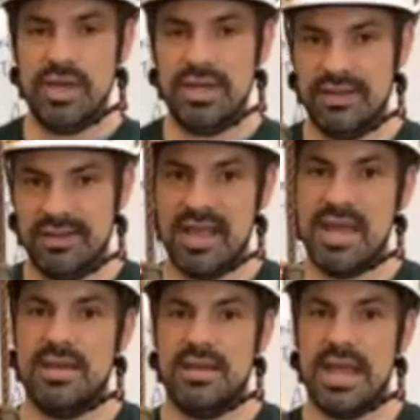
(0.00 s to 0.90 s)
can descend.
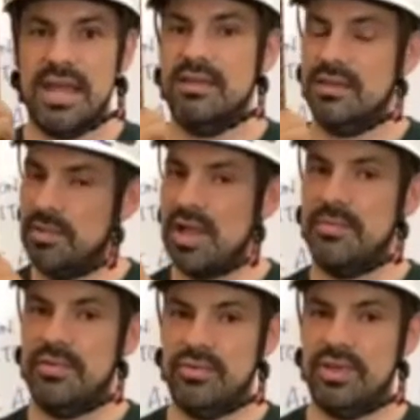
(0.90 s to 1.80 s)
And some
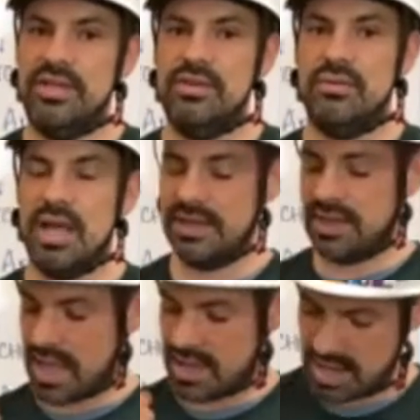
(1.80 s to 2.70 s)
climbers really do like that.